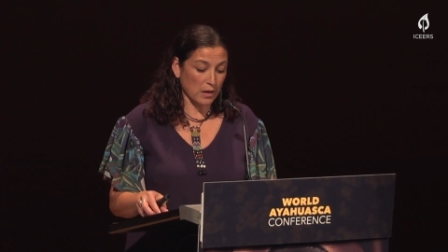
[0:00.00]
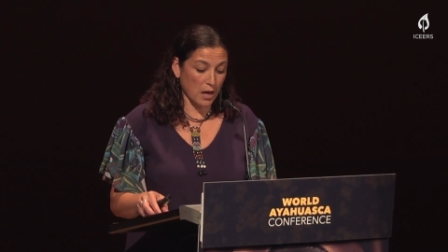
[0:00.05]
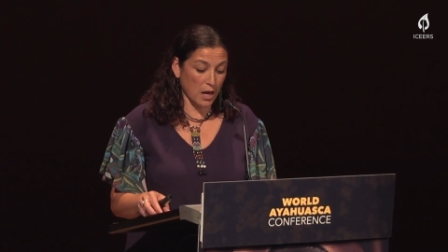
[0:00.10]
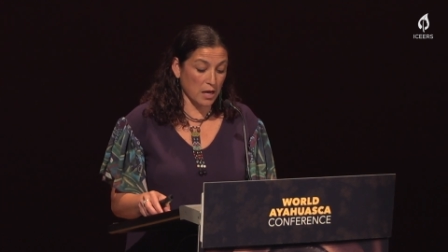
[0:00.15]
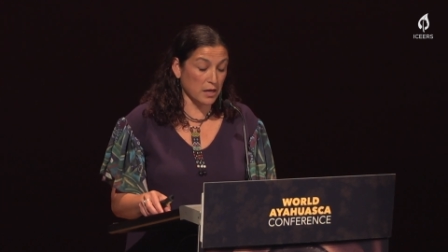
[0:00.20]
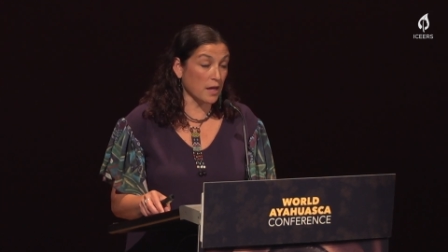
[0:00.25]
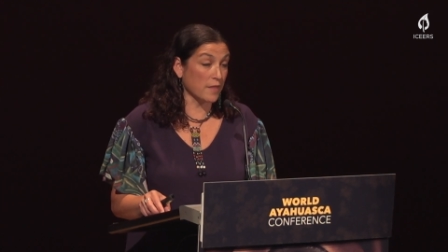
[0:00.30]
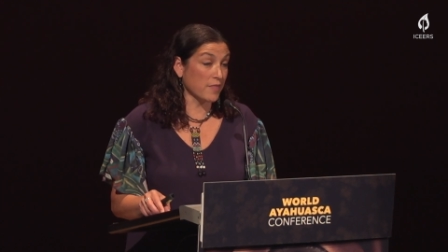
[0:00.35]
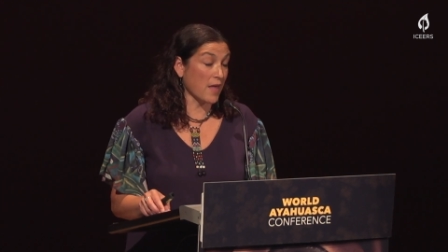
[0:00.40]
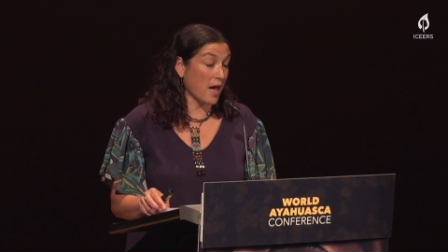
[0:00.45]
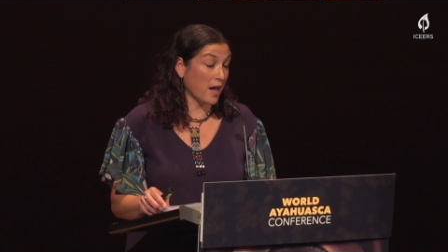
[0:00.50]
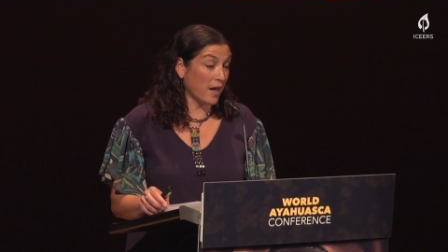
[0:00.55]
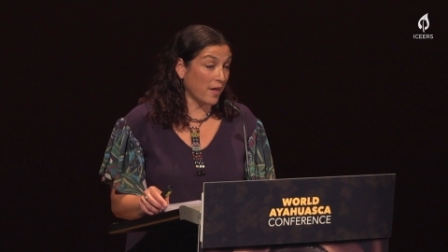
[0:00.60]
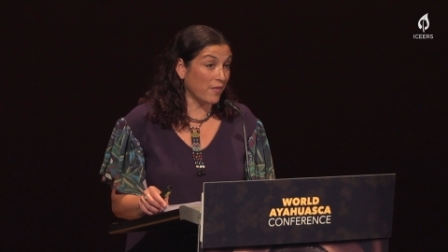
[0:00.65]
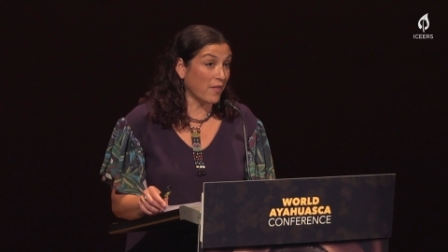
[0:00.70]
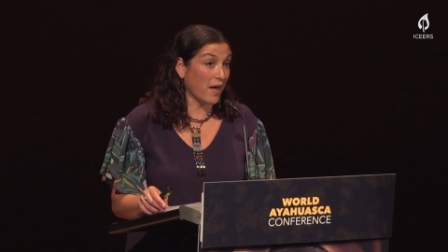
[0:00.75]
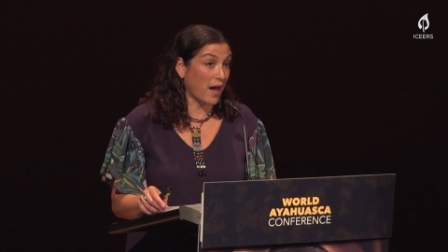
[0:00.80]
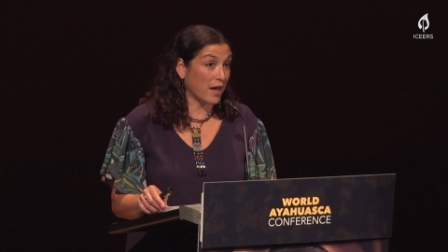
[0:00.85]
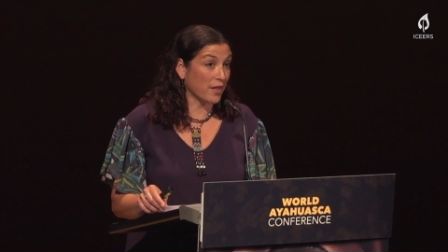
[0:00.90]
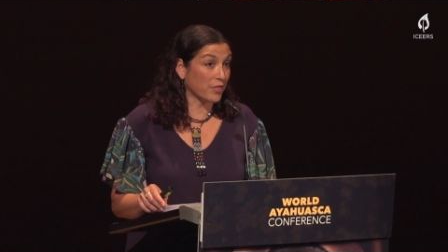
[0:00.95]
And
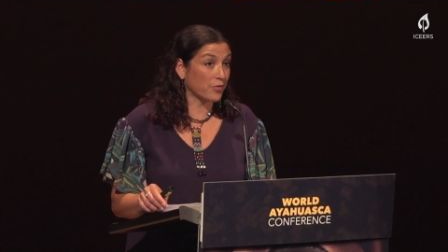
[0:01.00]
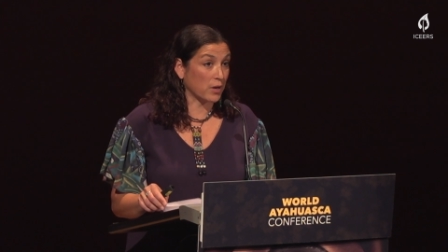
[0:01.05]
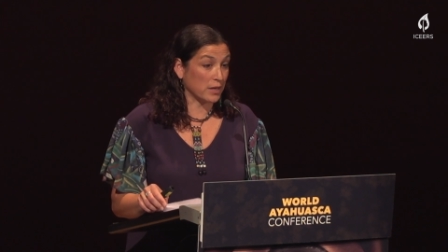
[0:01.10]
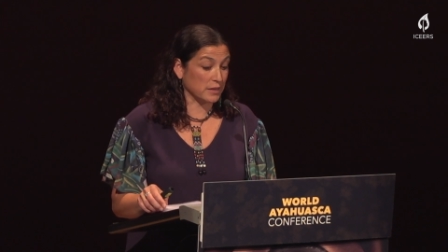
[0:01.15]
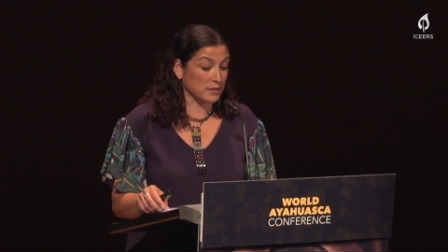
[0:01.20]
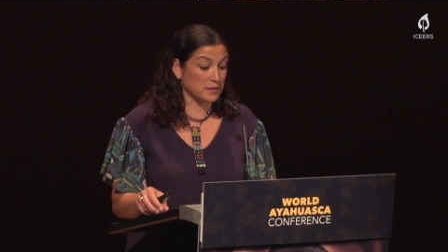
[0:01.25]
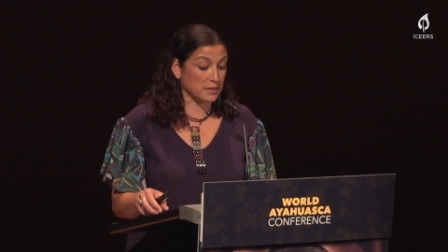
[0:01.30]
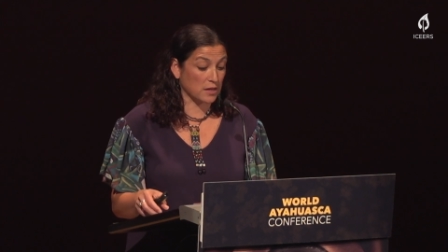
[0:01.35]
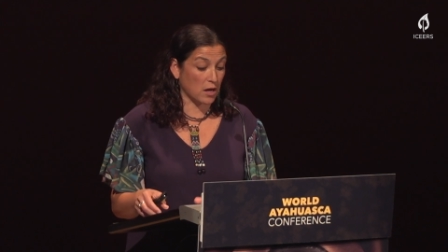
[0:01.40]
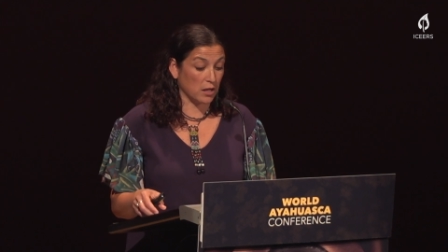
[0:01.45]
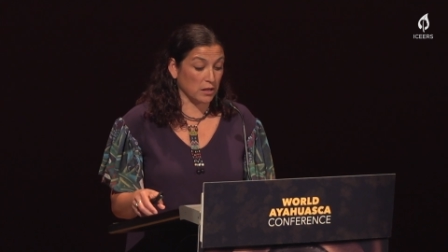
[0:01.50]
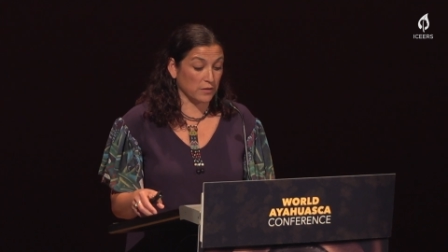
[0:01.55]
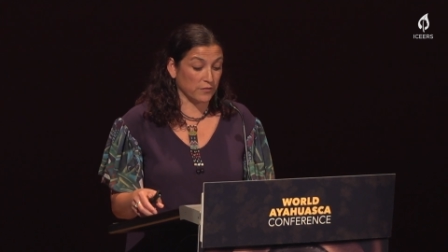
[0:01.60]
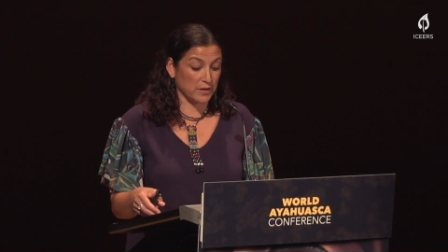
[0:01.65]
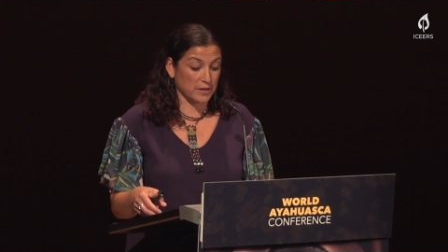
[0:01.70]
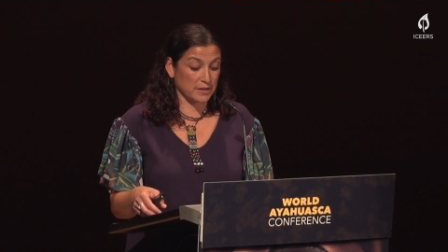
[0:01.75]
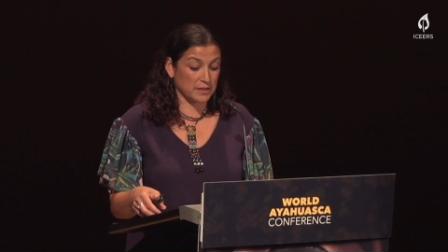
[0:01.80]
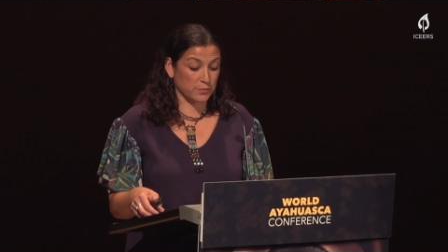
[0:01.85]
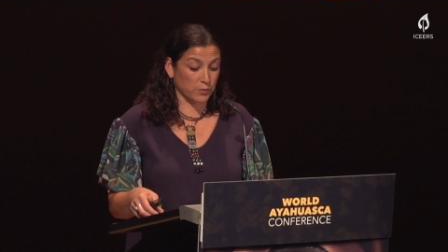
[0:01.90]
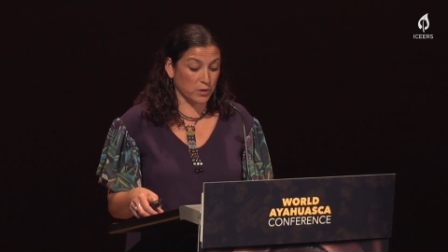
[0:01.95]
that threatens all of
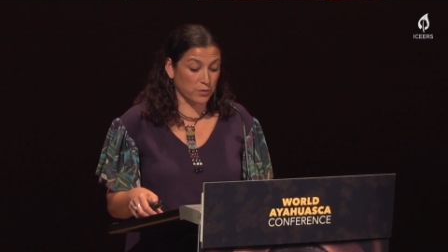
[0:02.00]
us.